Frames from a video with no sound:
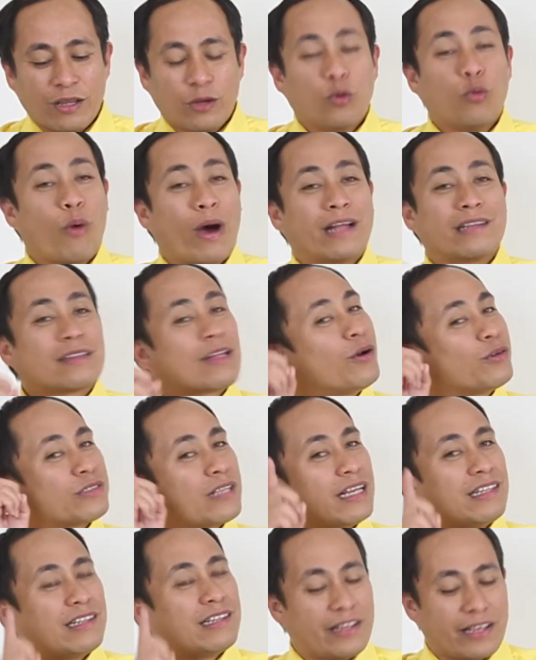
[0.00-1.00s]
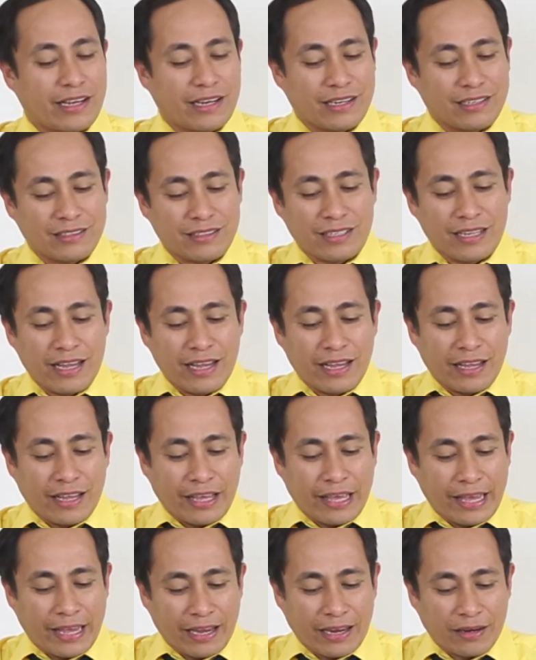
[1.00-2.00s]
1,000 years
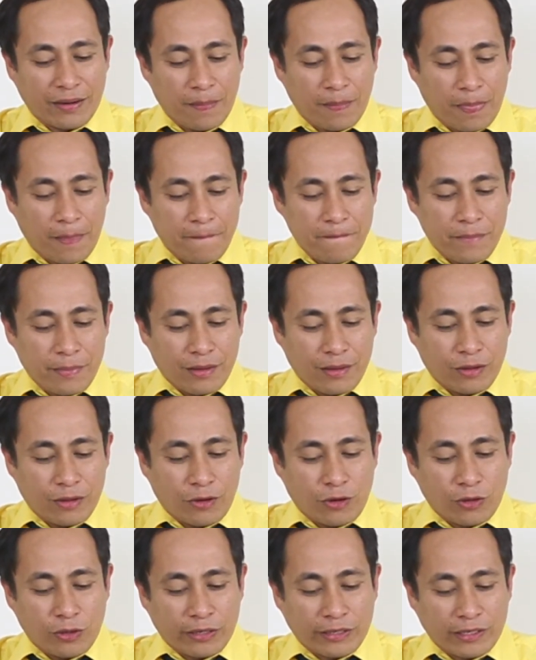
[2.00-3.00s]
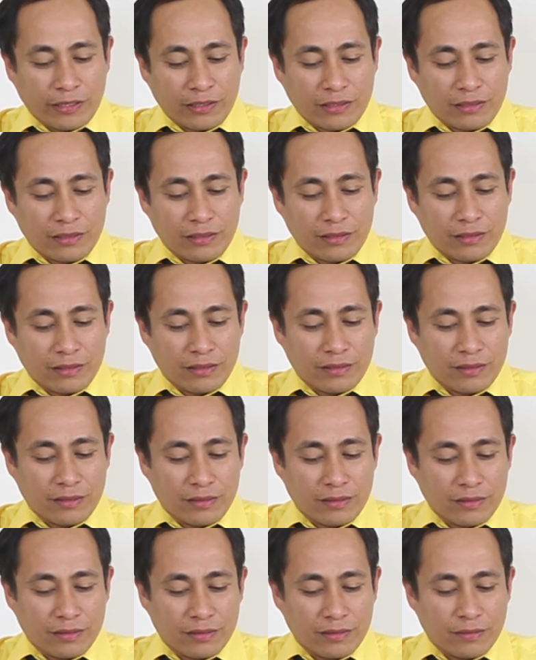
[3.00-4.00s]
here on earth.
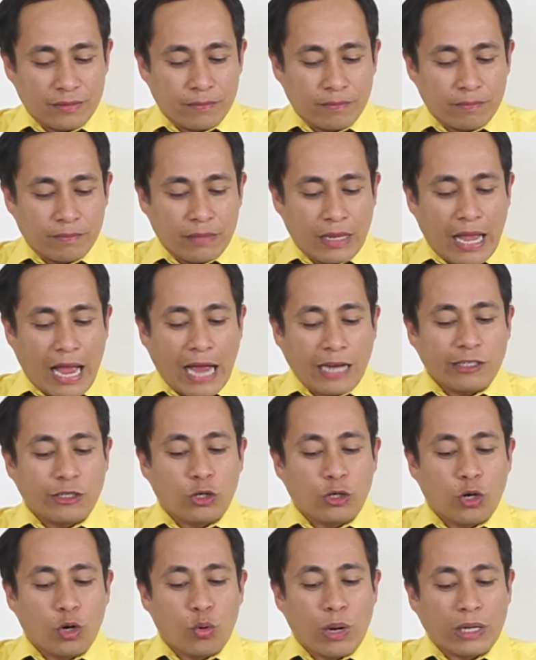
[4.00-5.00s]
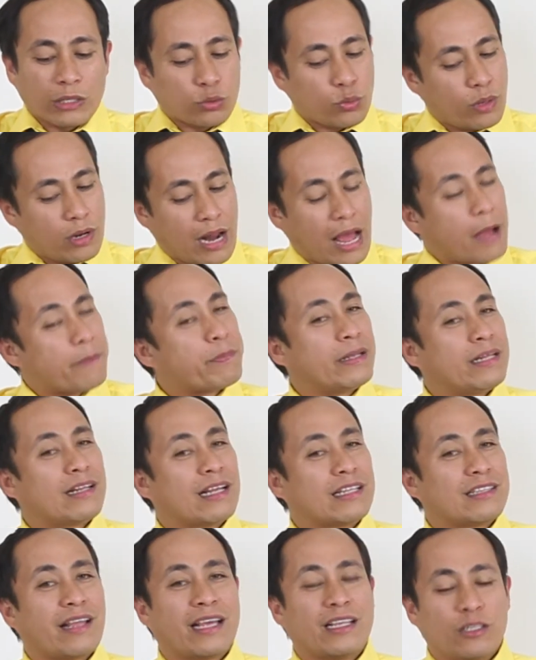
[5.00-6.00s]
And you know what will happen
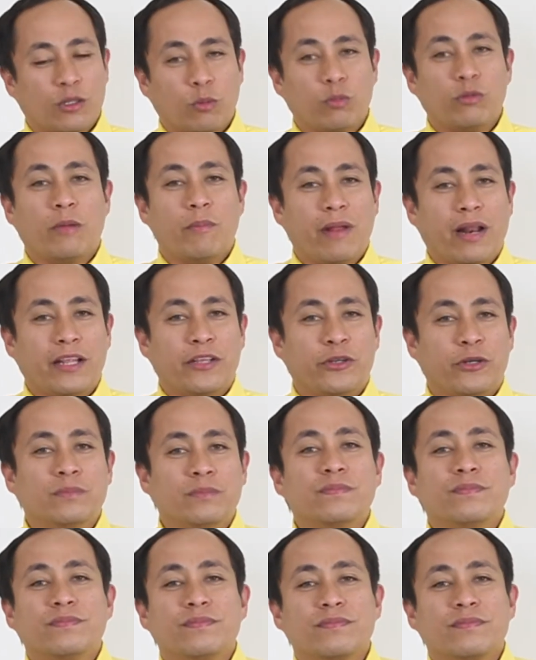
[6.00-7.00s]
at the end of the millennium?